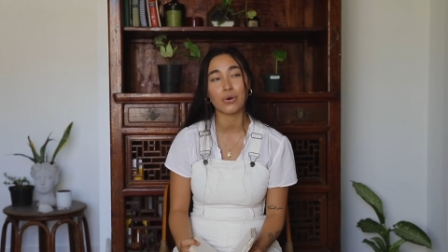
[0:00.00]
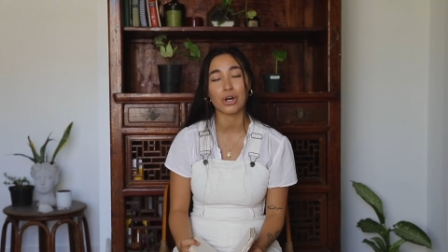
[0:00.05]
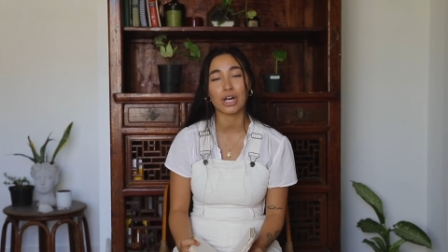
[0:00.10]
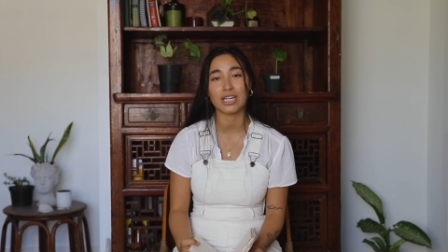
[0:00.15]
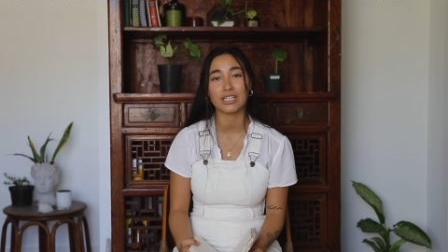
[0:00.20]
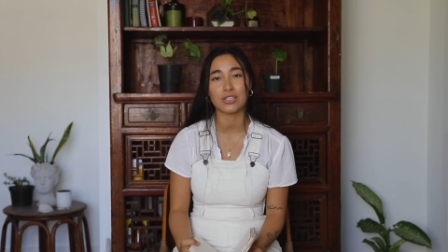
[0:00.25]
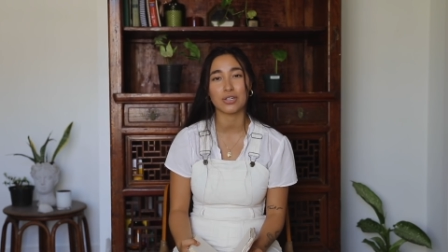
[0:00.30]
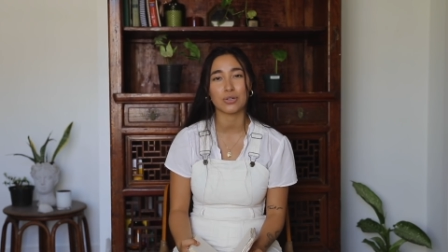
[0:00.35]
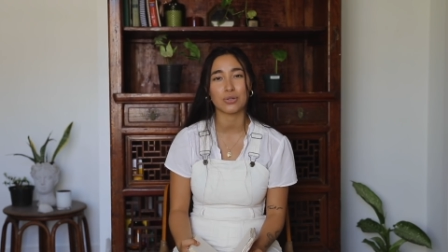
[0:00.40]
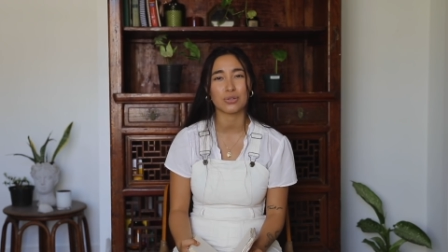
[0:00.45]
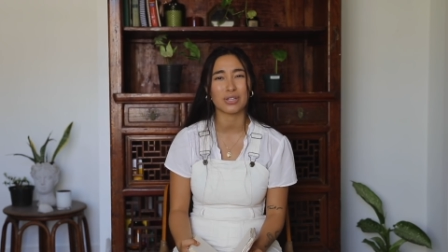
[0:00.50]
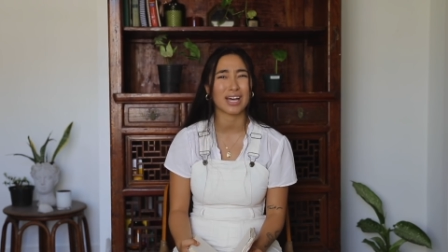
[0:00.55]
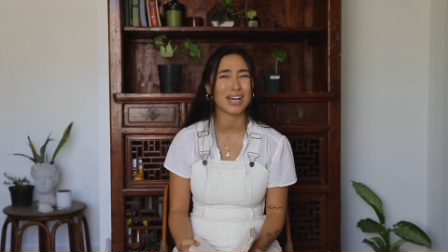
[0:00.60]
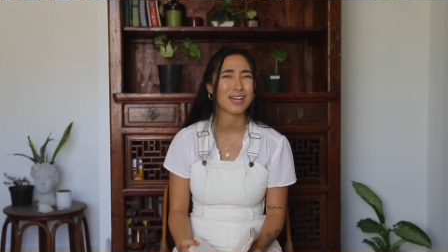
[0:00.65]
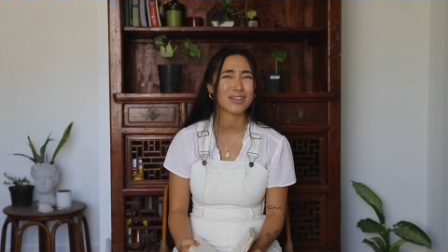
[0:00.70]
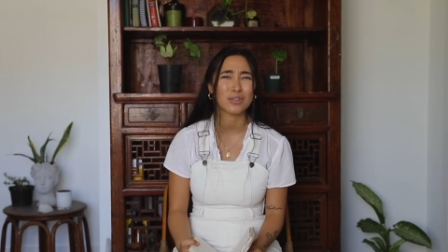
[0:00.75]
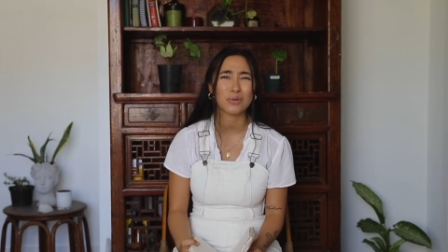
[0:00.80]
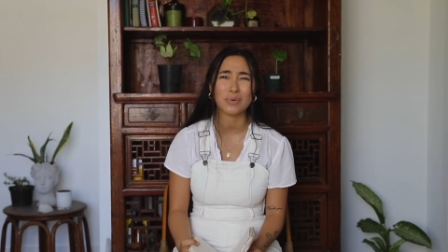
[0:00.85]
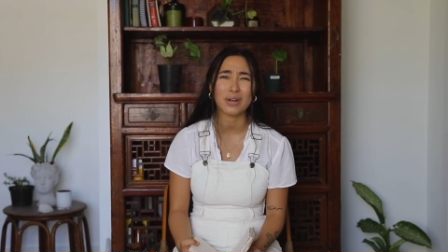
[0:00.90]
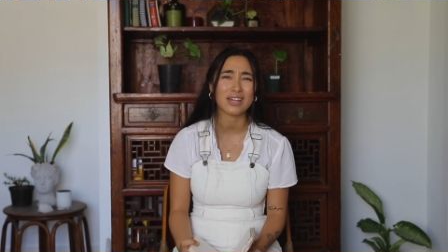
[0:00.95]
or I don't
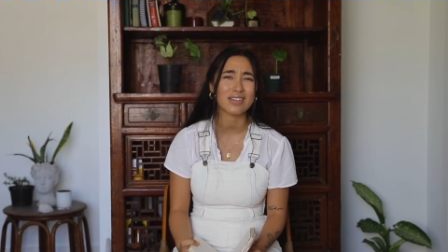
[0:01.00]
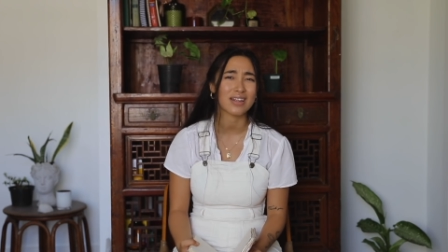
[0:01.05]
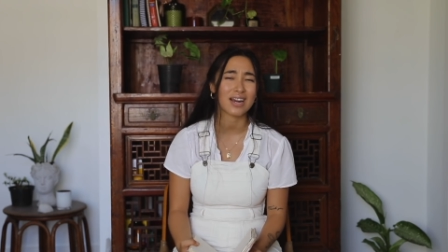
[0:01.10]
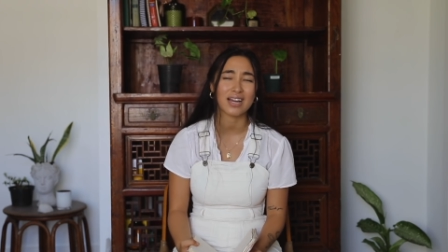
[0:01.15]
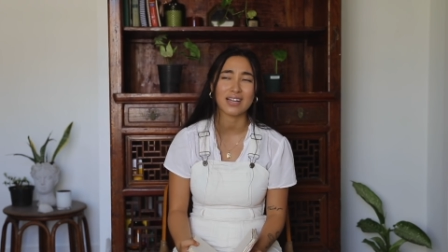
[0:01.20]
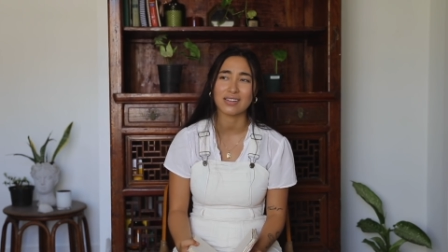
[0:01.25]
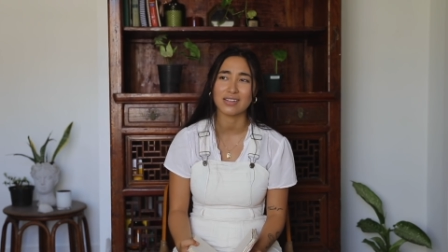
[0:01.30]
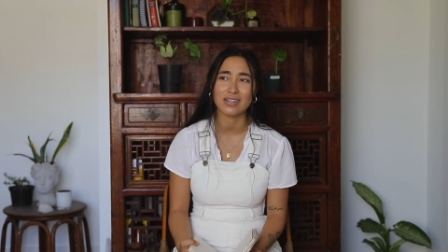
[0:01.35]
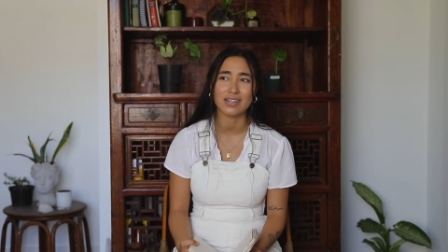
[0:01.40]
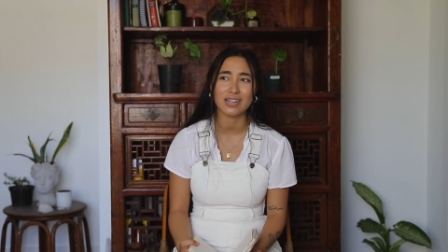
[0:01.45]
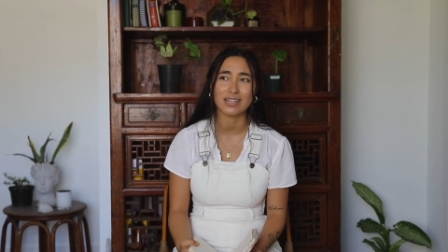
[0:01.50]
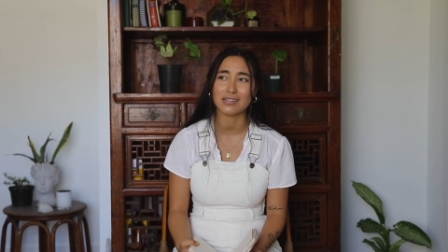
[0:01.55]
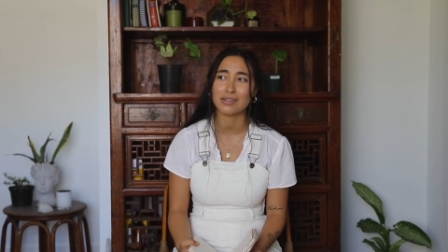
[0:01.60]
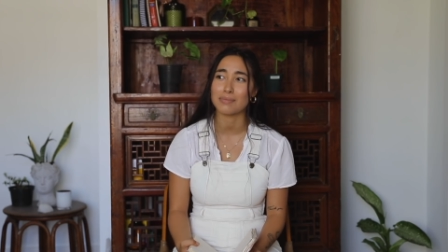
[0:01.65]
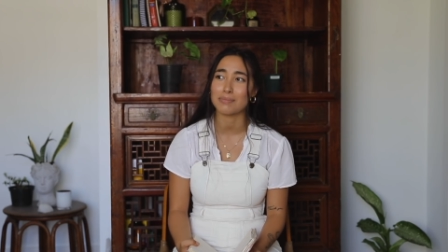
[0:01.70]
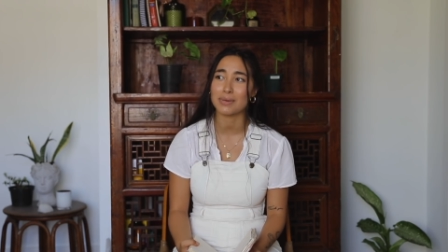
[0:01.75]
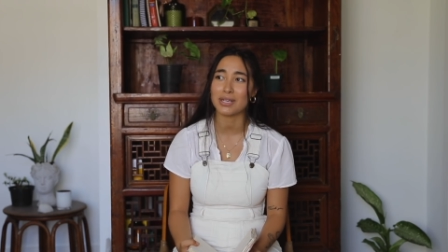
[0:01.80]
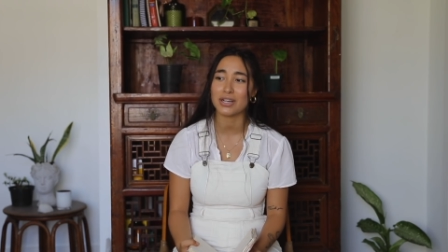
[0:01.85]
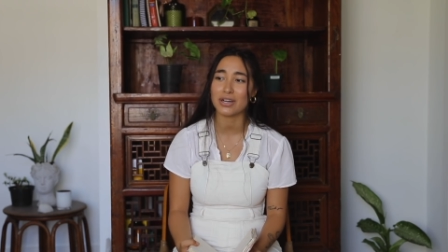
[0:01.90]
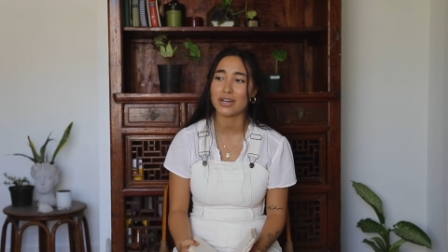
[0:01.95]
like the way that I look in
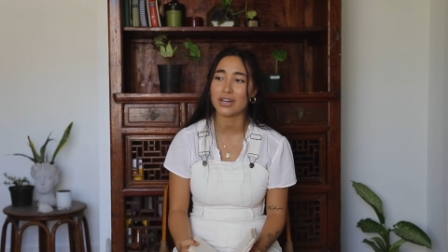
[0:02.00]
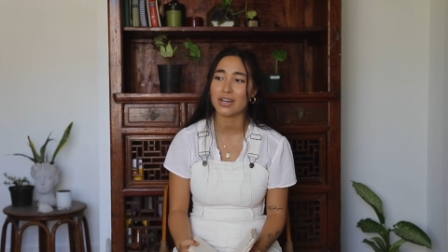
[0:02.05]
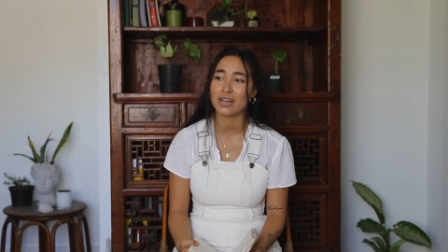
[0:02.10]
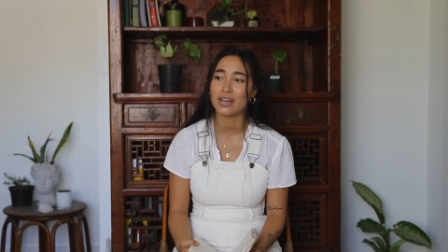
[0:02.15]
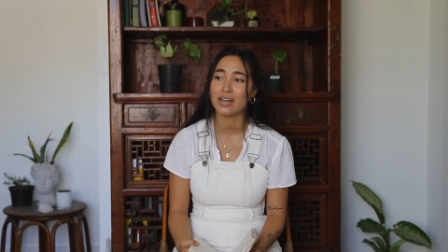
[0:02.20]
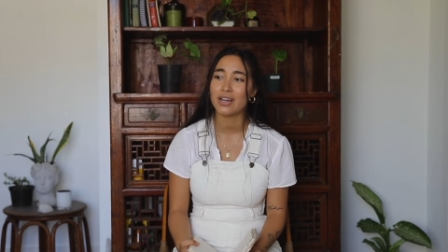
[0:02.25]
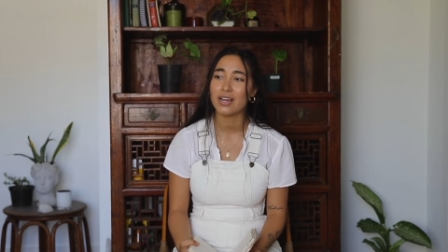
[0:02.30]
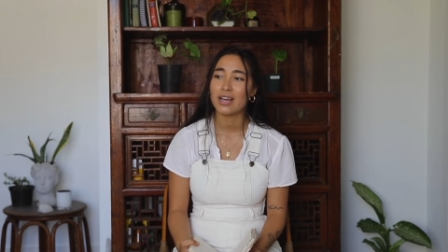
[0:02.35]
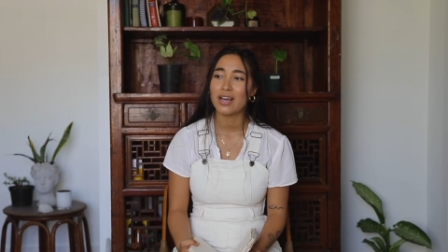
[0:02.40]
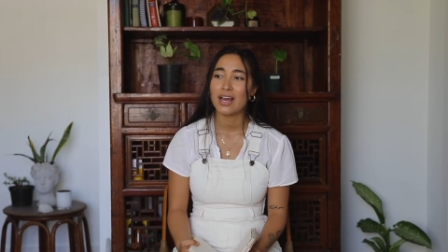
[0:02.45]
the mirror,